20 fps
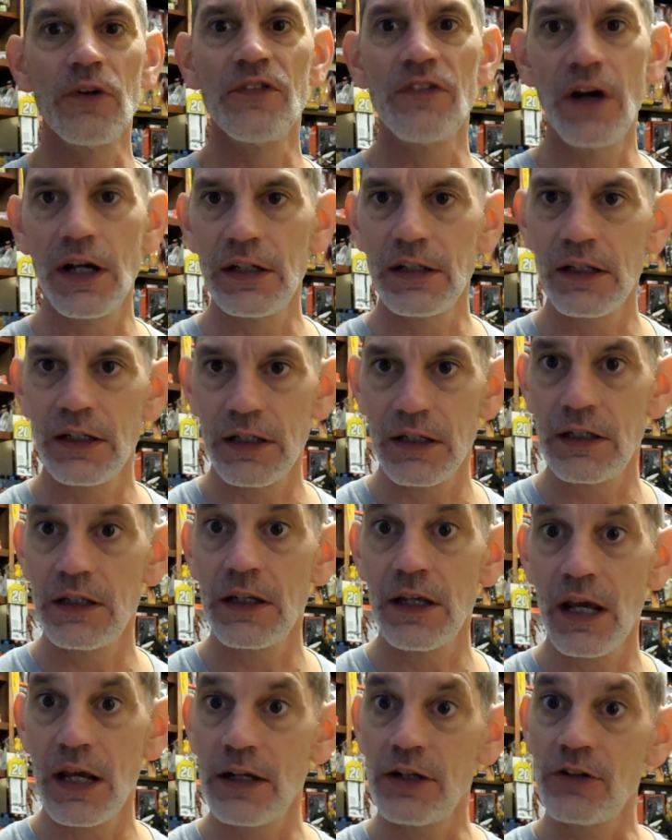finding
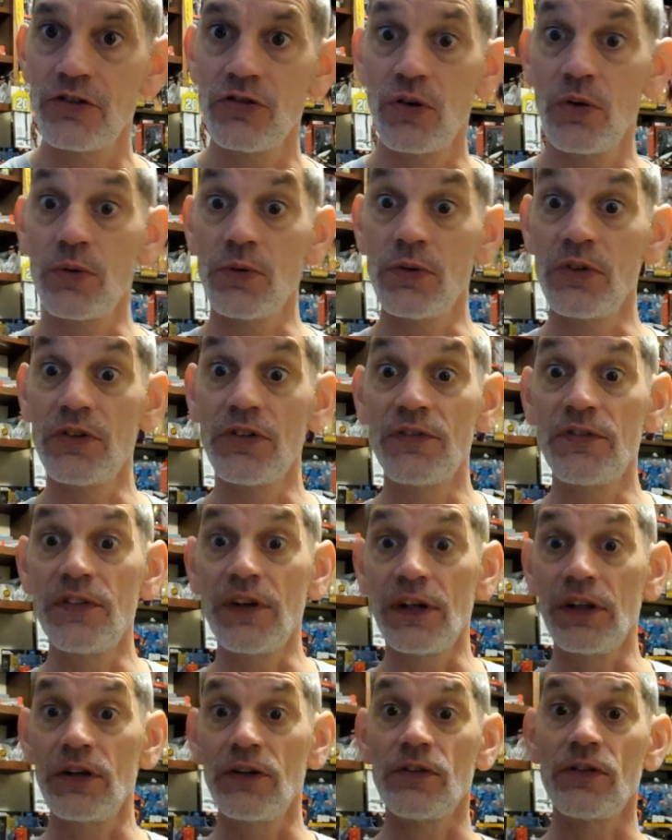Indiana Jones
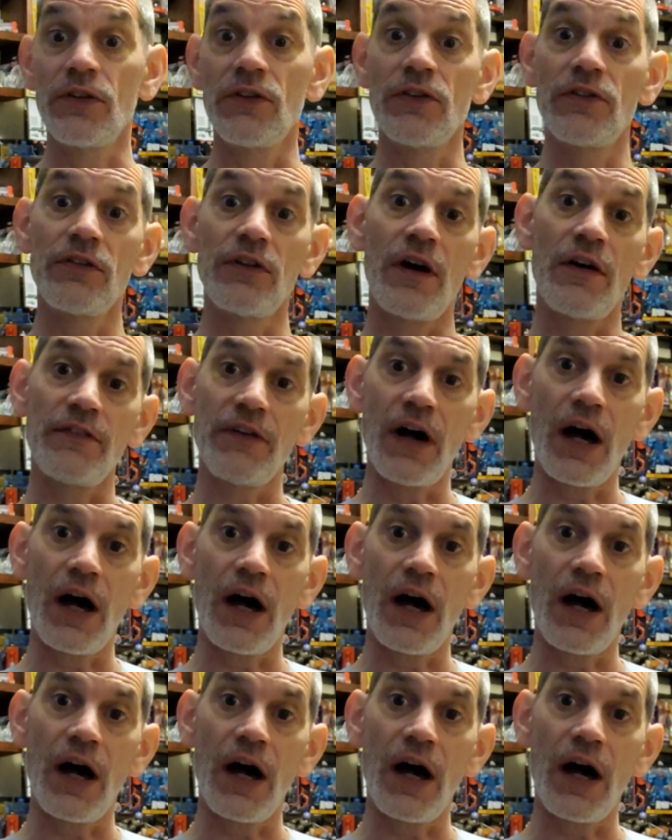figures and stuff